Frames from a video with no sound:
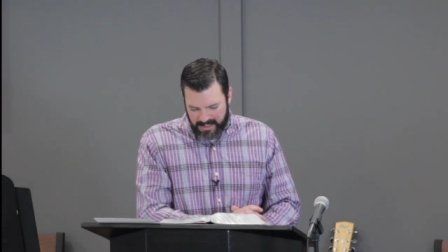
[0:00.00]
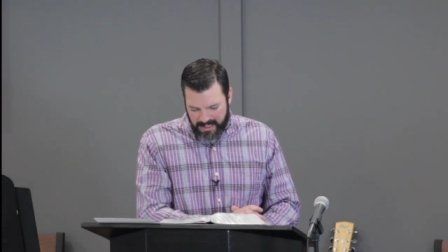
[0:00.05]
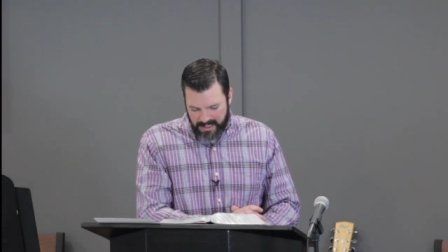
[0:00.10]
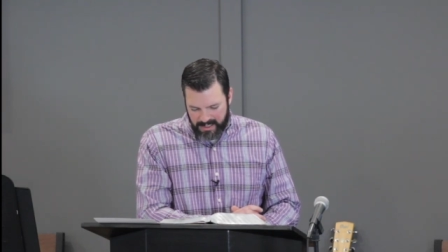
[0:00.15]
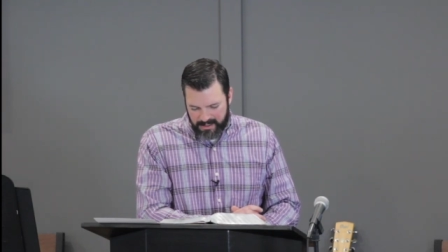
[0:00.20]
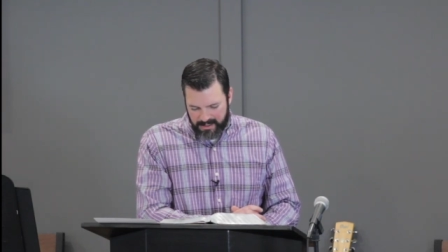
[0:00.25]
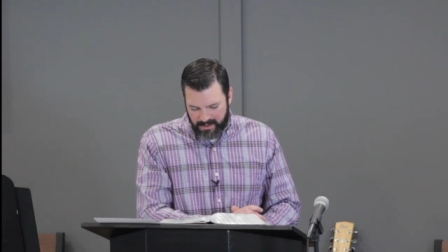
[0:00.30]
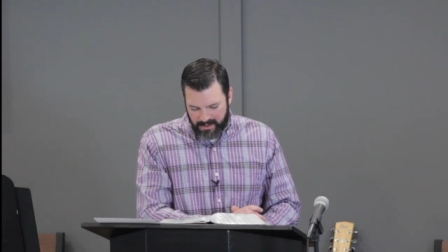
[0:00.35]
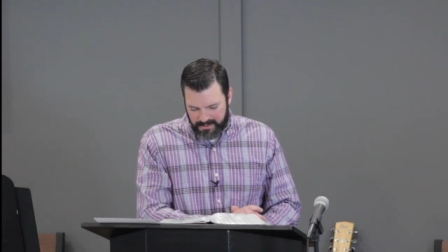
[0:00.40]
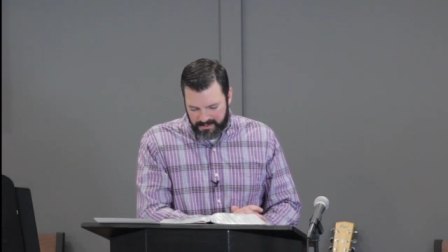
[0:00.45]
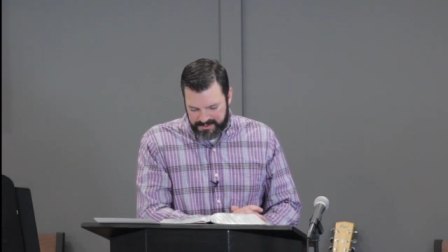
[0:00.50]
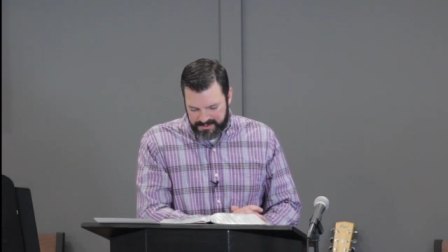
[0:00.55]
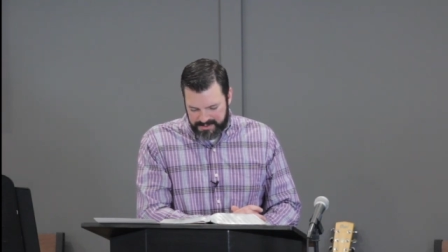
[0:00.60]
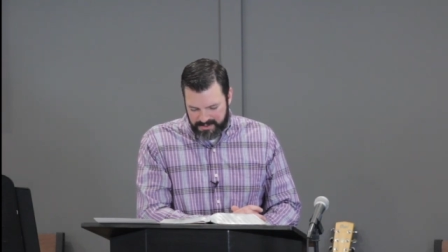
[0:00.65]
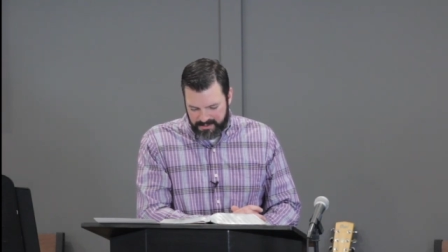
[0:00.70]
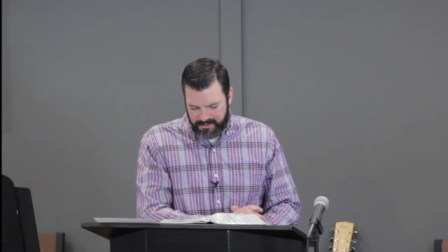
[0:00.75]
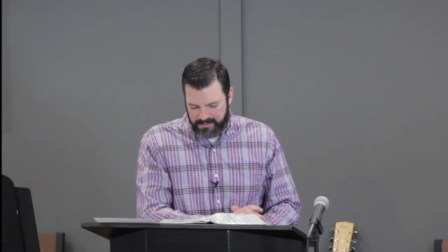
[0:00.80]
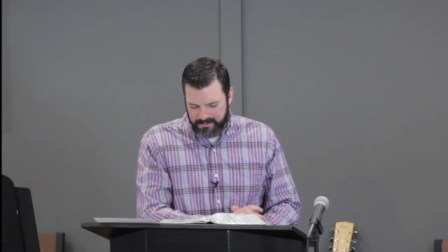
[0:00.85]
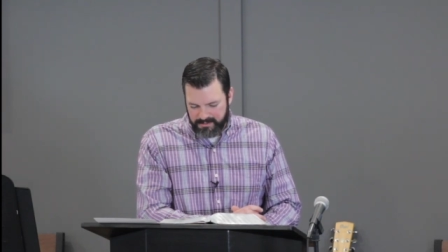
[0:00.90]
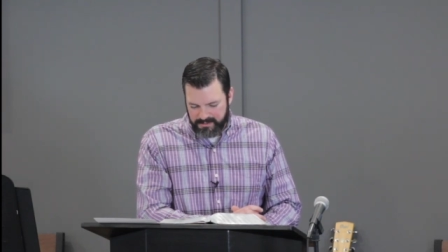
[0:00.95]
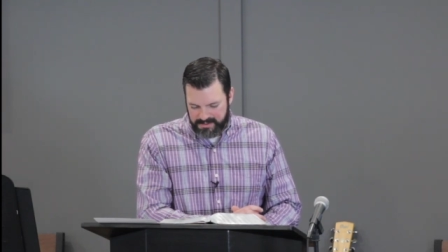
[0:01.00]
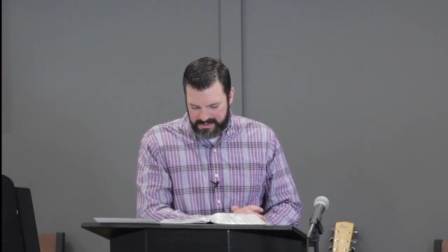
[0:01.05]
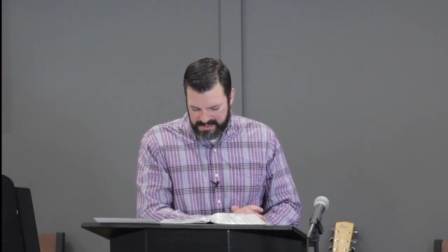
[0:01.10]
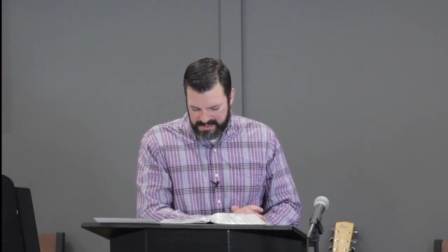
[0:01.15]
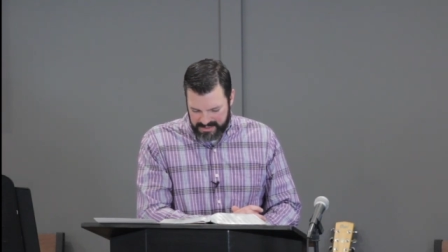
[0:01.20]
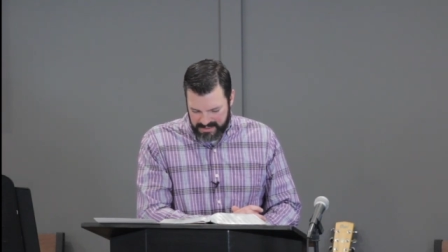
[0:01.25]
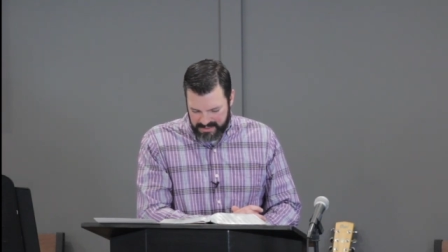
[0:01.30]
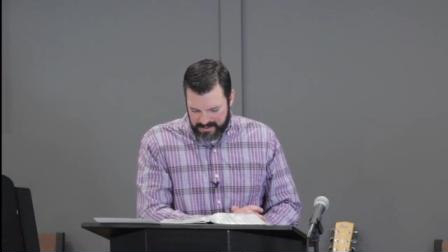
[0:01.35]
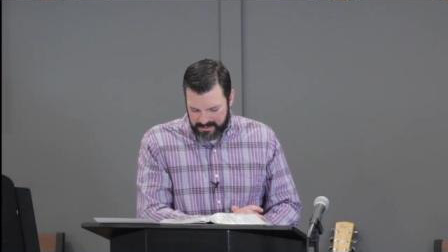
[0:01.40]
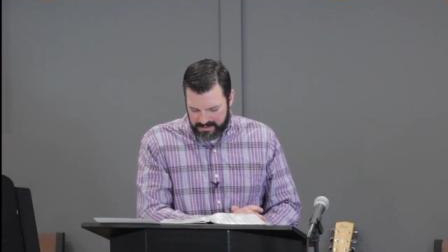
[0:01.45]
I also
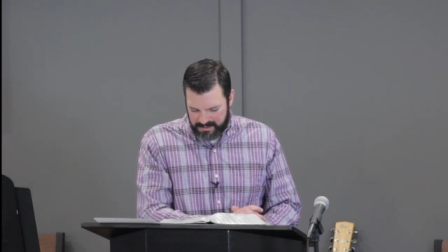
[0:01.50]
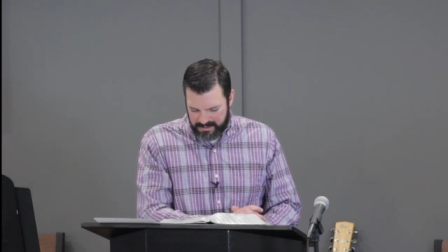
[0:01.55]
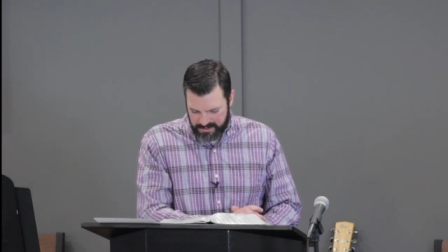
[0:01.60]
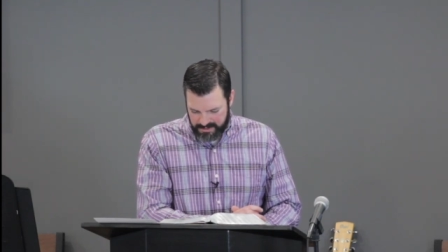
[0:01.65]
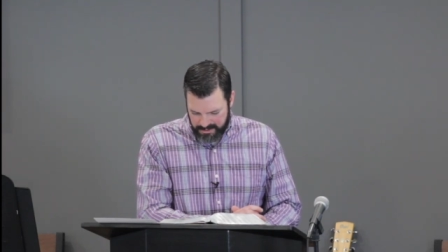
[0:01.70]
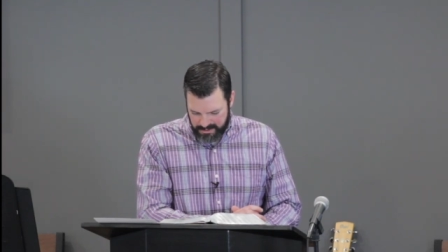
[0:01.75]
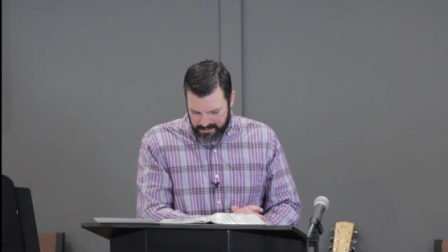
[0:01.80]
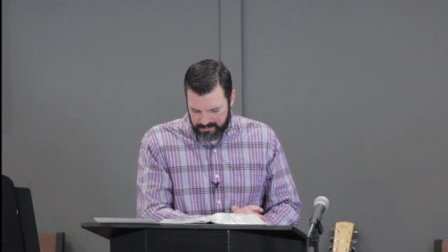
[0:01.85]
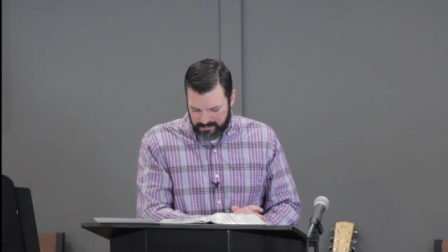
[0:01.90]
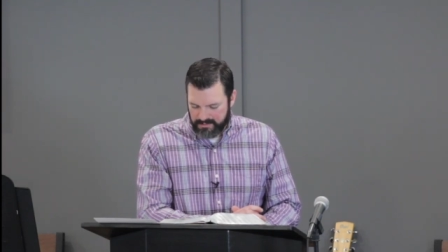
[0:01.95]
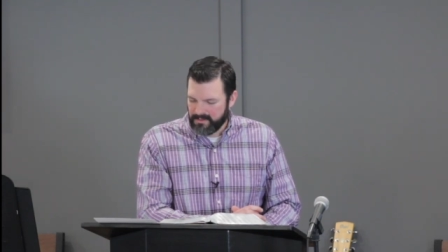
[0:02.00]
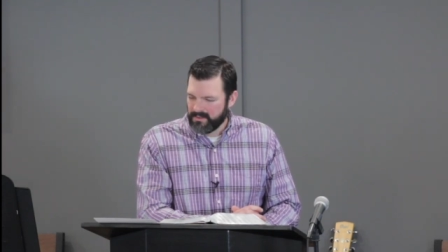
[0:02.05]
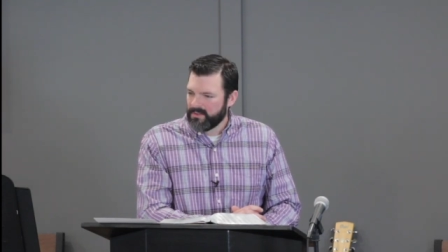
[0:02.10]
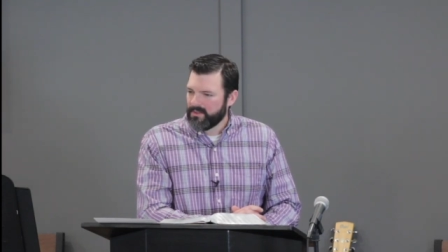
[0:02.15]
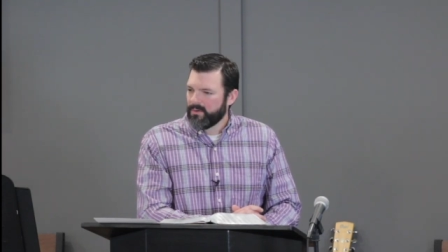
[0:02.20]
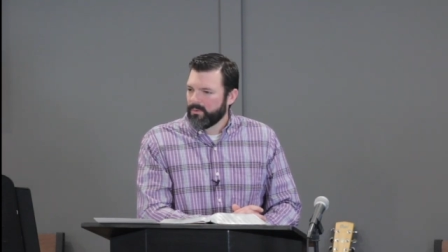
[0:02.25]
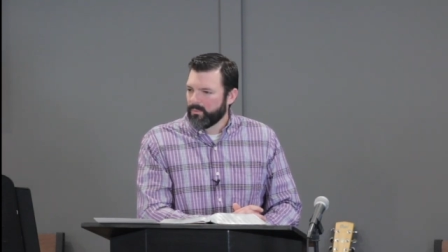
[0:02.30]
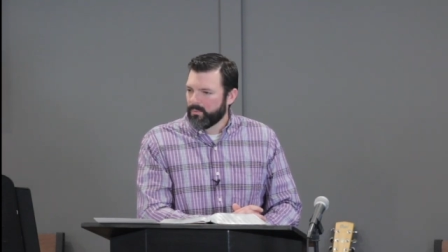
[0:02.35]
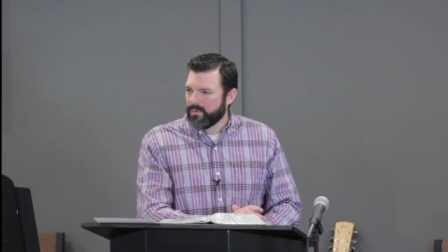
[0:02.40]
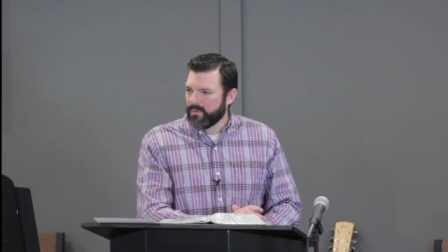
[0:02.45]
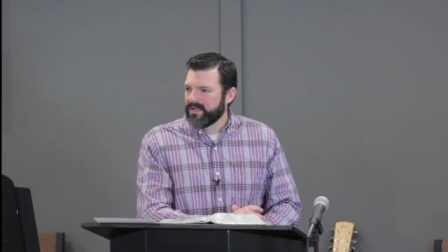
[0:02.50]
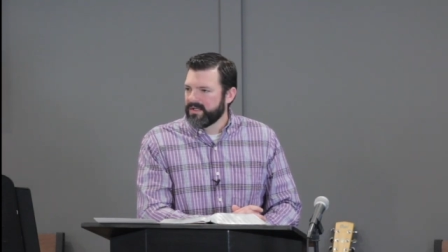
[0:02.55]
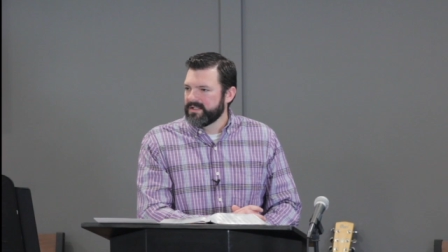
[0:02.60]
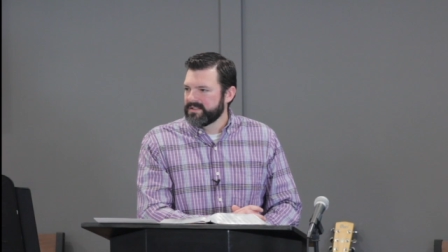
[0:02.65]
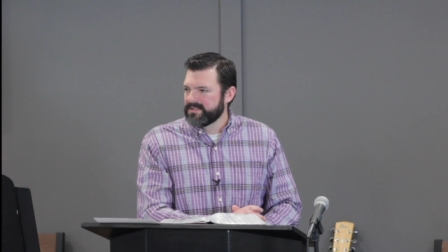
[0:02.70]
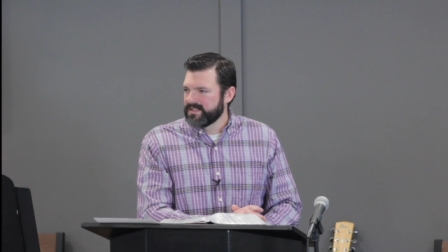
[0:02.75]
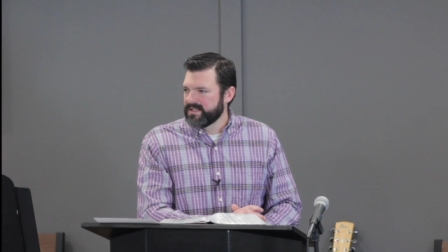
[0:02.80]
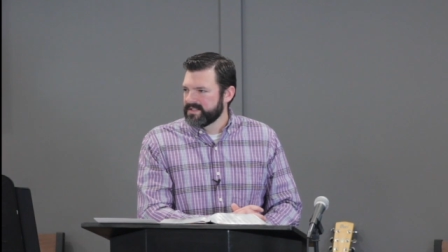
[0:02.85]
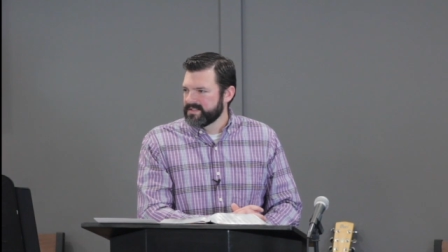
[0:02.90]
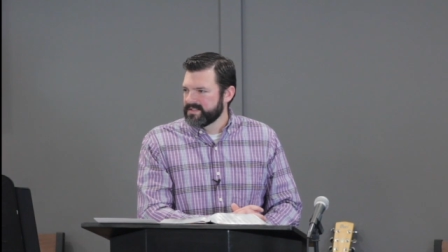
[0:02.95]
send you.
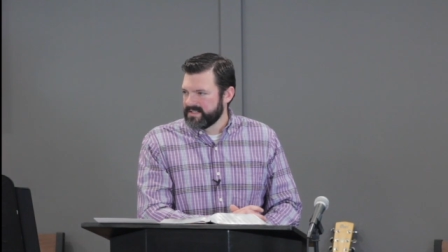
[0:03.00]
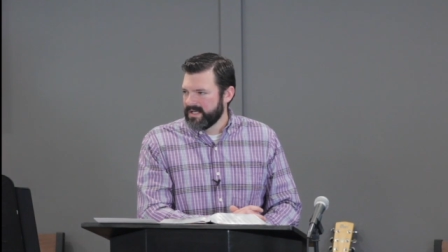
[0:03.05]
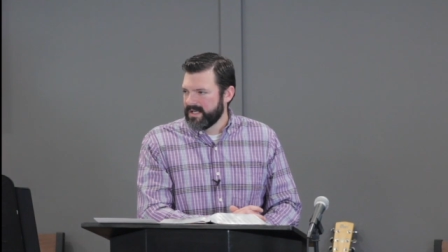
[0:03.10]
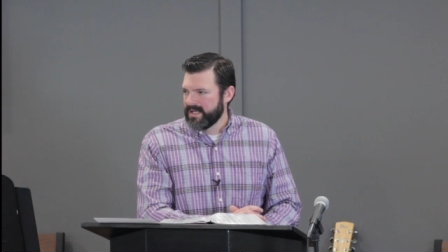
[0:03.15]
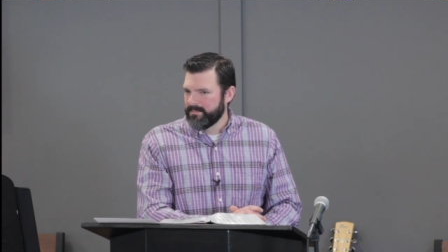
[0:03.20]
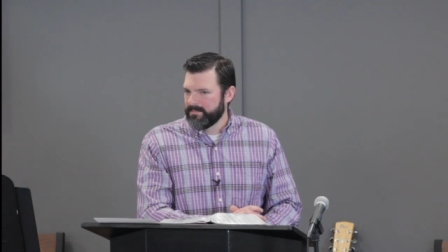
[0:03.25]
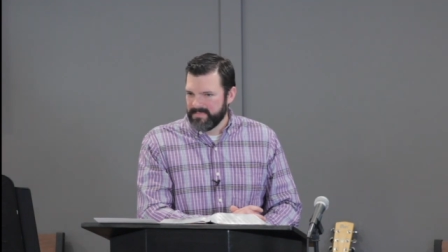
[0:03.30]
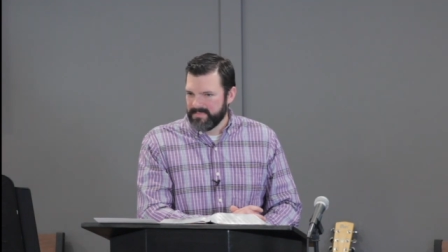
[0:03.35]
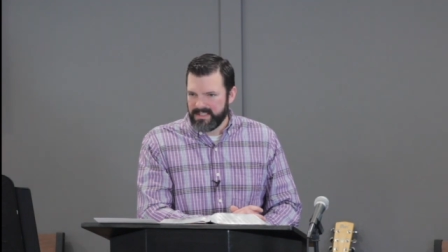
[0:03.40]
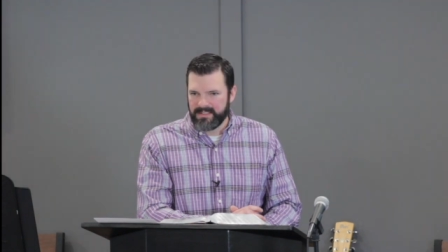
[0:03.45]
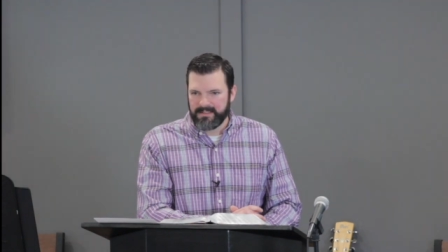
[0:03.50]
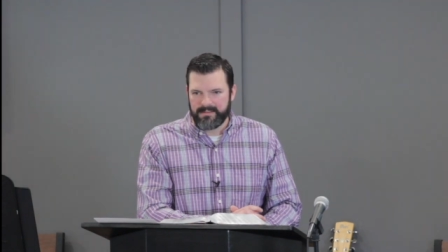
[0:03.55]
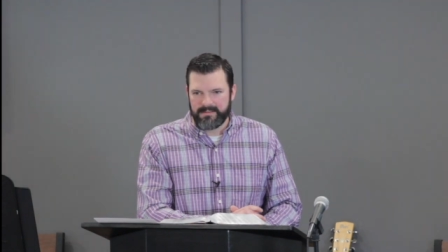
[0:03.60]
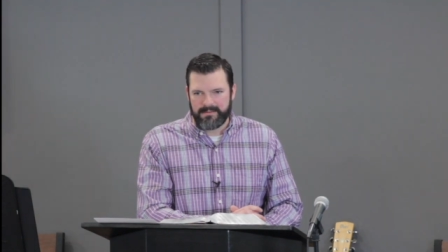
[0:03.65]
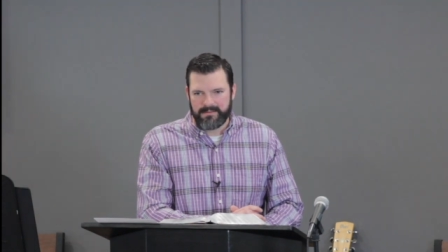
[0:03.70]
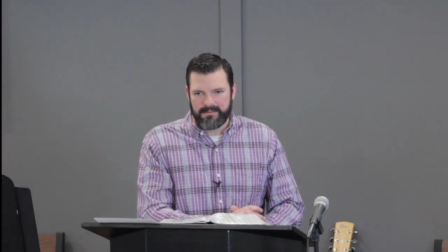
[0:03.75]
What does that mean?